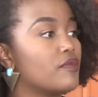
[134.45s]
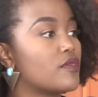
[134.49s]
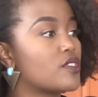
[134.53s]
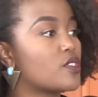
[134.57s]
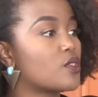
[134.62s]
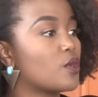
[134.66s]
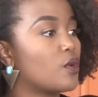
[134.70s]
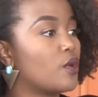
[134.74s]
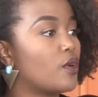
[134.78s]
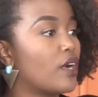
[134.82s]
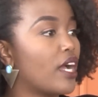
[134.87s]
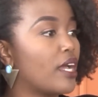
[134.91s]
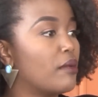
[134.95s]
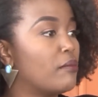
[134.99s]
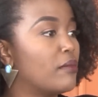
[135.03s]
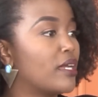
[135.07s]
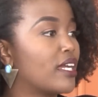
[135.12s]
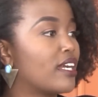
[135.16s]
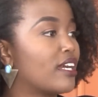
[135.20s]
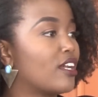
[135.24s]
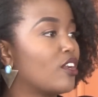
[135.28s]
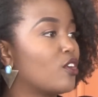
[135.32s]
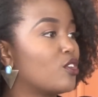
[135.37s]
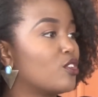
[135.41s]
So I
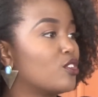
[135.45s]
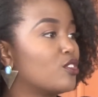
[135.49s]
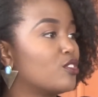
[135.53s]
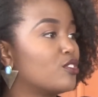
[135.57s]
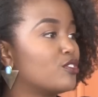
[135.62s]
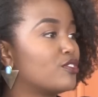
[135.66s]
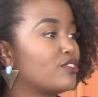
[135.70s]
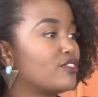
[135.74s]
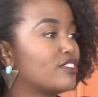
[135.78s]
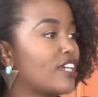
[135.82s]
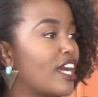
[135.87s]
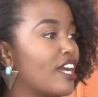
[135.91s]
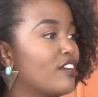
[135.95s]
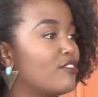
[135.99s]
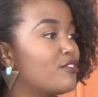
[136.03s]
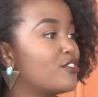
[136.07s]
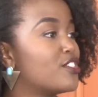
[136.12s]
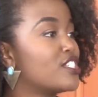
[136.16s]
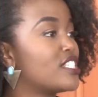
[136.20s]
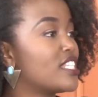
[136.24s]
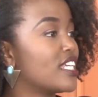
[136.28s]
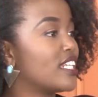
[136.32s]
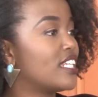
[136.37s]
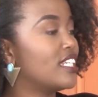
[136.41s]
make a lot of, I've
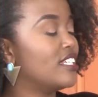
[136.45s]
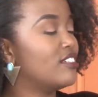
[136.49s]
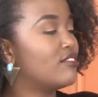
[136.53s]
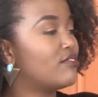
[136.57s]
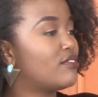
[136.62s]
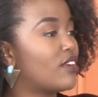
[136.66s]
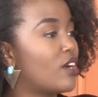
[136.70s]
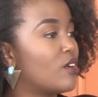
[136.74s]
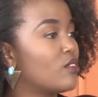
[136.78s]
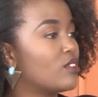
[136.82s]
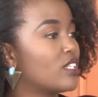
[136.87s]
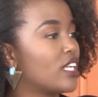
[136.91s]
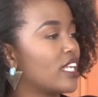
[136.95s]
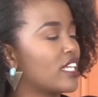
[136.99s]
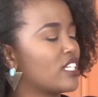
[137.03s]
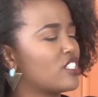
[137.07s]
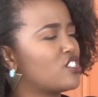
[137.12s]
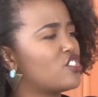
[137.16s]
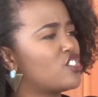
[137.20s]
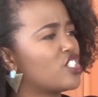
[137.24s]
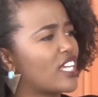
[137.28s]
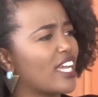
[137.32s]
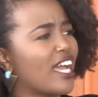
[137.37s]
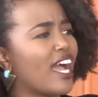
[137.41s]
recently found
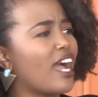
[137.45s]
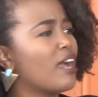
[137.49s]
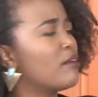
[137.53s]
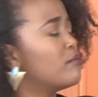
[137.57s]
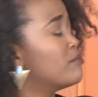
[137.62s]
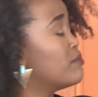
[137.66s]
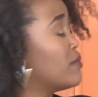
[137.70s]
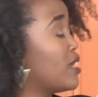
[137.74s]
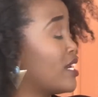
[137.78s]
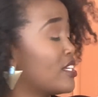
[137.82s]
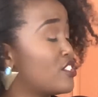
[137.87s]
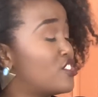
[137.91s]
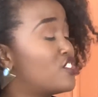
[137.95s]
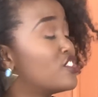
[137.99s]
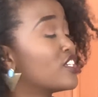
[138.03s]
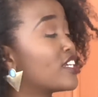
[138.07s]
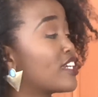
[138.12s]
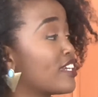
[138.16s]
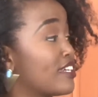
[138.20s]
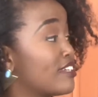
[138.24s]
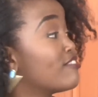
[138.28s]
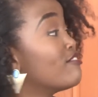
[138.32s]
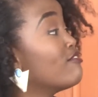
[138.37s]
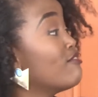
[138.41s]
like chicken. I'm a
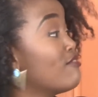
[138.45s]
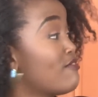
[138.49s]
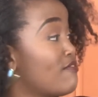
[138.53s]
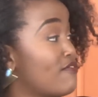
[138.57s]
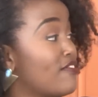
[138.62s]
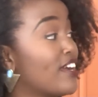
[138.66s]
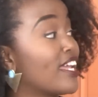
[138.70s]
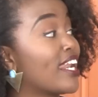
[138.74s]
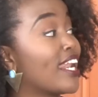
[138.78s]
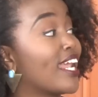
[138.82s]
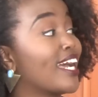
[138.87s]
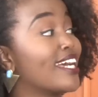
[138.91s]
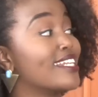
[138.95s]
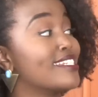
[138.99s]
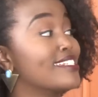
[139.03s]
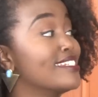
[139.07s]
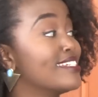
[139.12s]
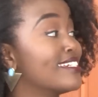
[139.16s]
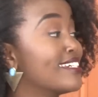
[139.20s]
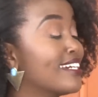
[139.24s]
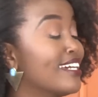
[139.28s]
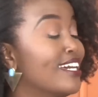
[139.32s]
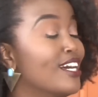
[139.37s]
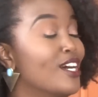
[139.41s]
chicken
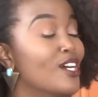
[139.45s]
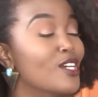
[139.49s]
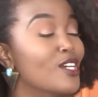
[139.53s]
fanatic.